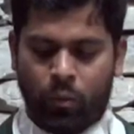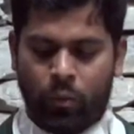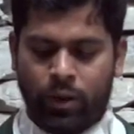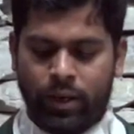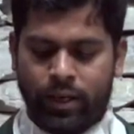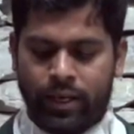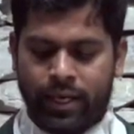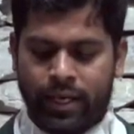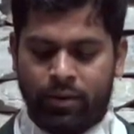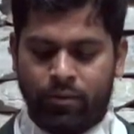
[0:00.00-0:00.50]

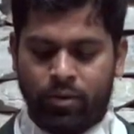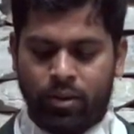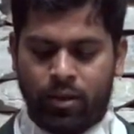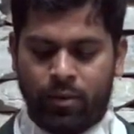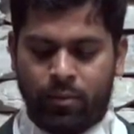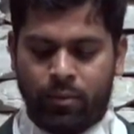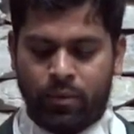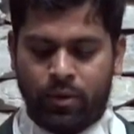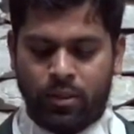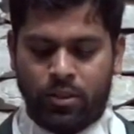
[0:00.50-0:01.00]
We give
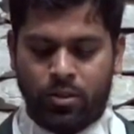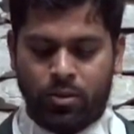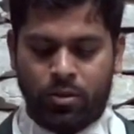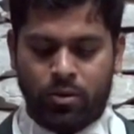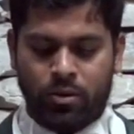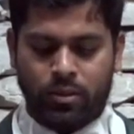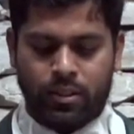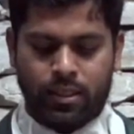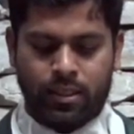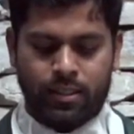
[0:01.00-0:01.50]
them
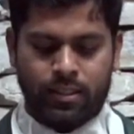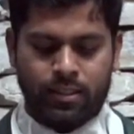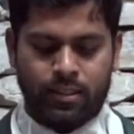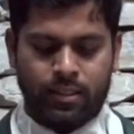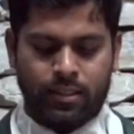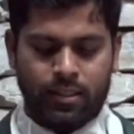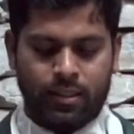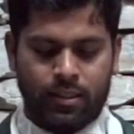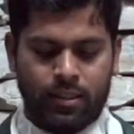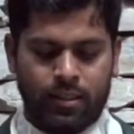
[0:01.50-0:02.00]

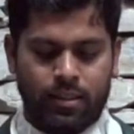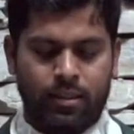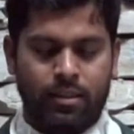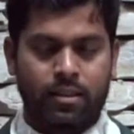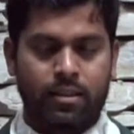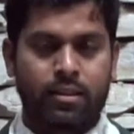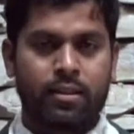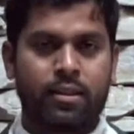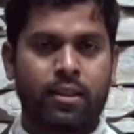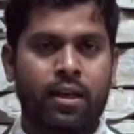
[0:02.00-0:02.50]
resources
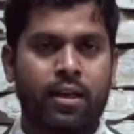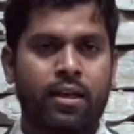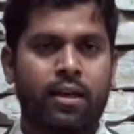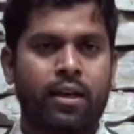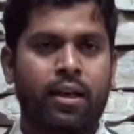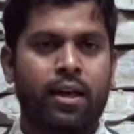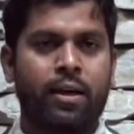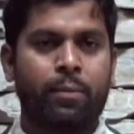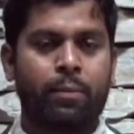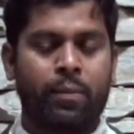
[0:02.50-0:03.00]

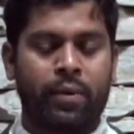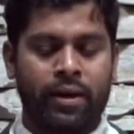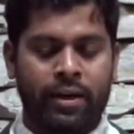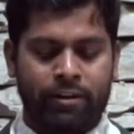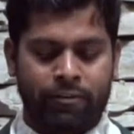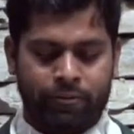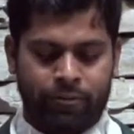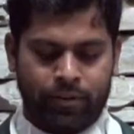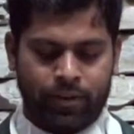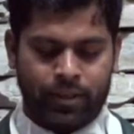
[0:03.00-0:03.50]
that can
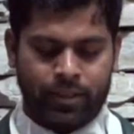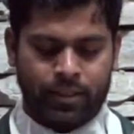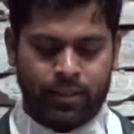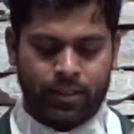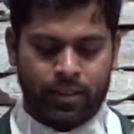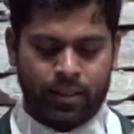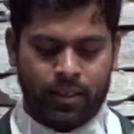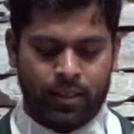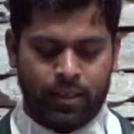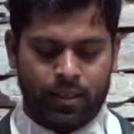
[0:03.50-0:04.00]

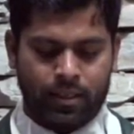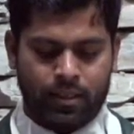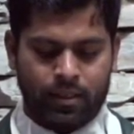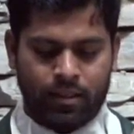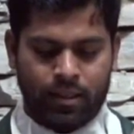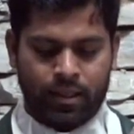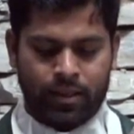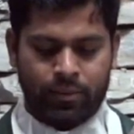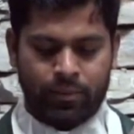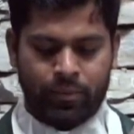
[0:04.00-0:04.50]
benefit
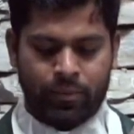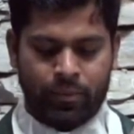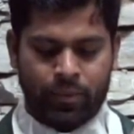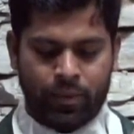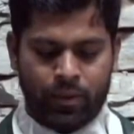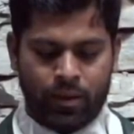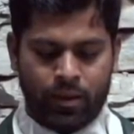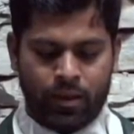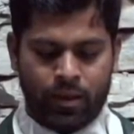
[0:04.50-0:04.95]
them,